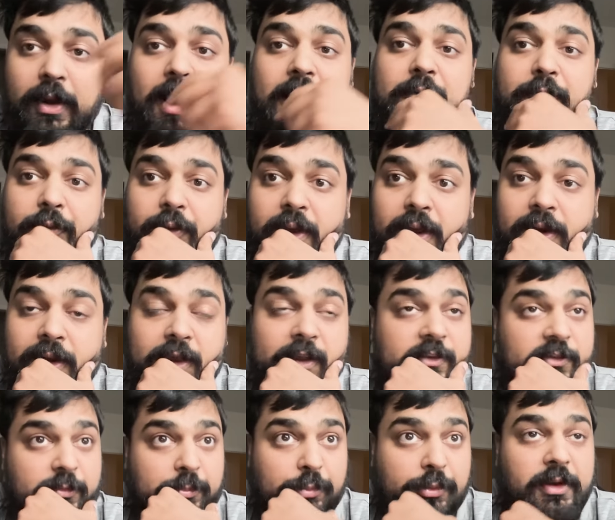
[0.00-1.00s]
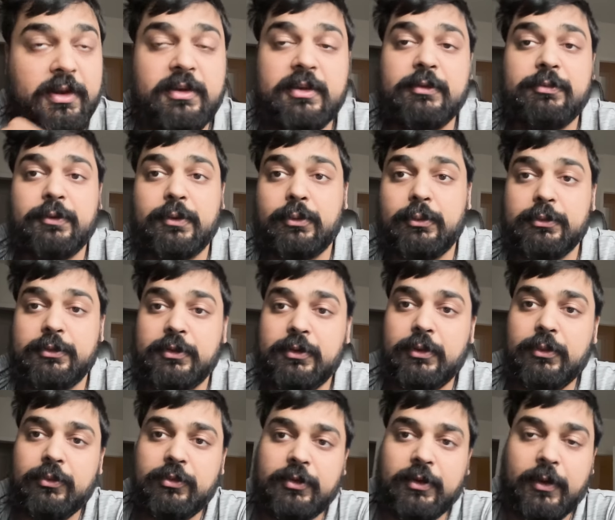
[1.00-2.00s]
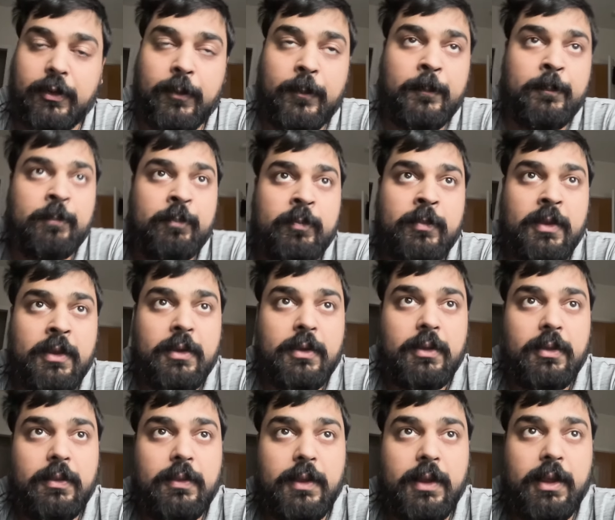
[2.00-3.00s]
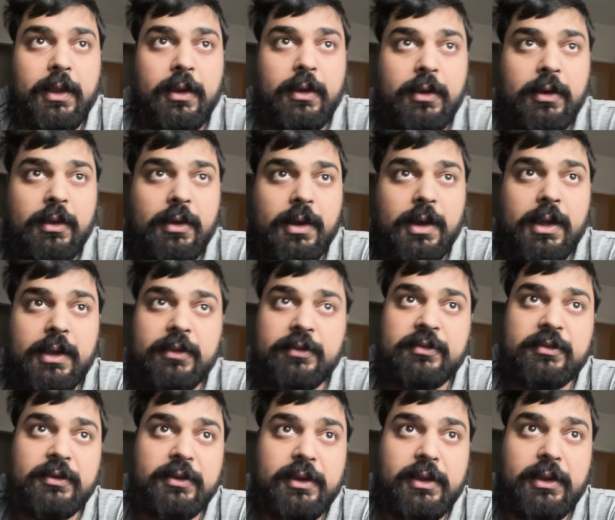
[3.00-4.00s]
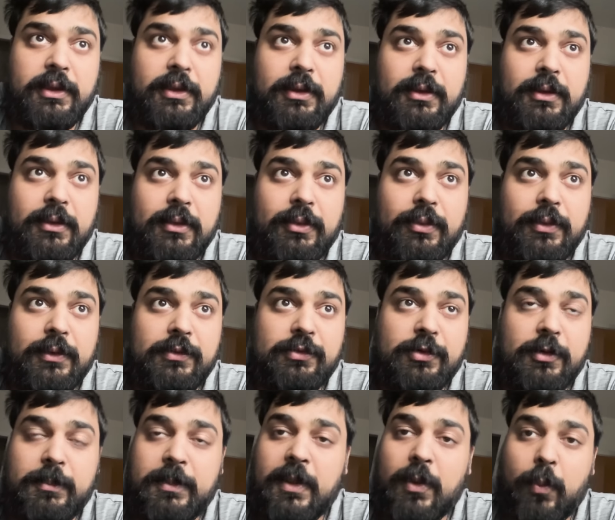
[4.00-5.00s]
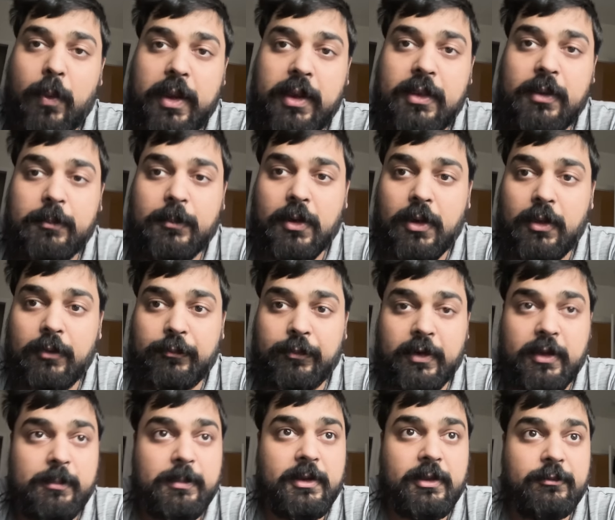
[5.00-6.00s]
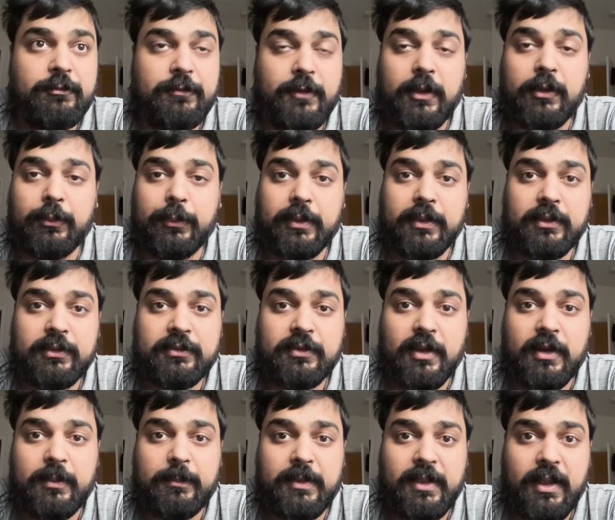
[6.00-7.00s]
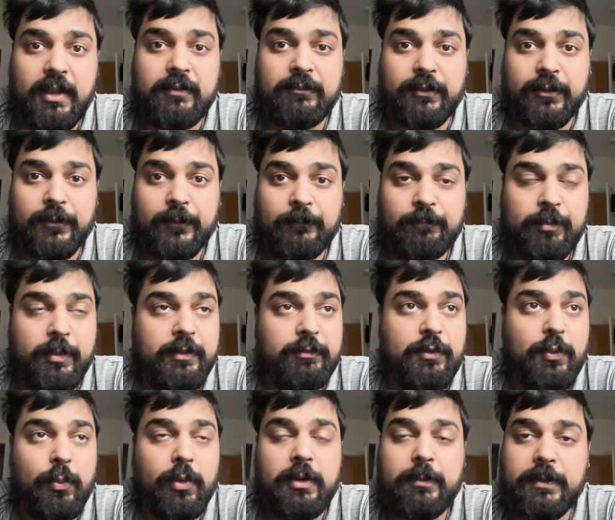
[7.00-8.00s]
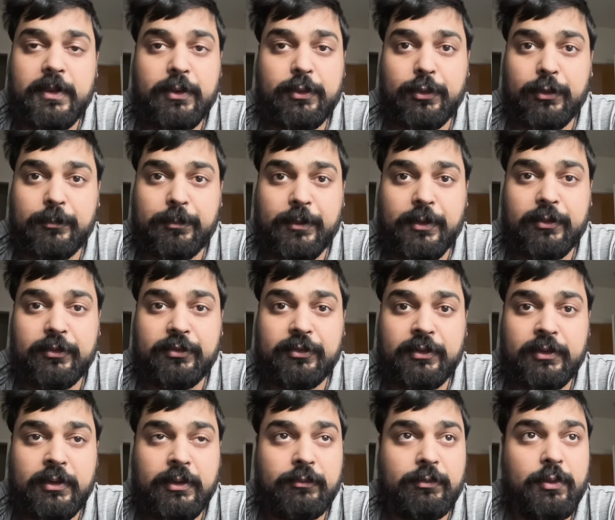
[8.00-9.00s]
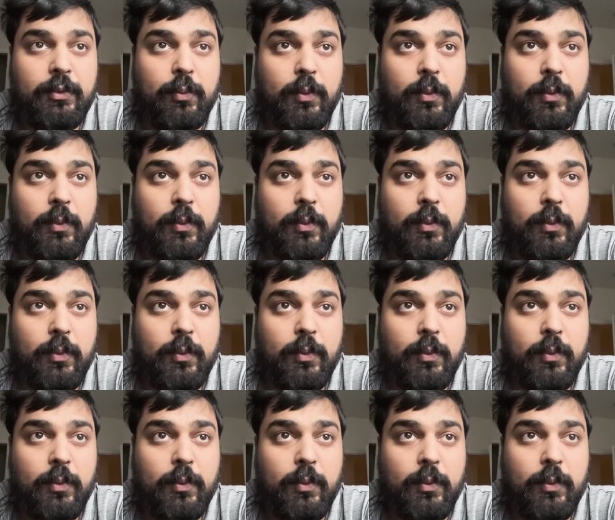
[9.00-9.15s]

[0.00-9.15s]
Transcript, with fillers: I've read, it's pretty difficult to do so, then honestly, this should be a wake up call for anybody following this kind of behavior. If you want to be a good person, if you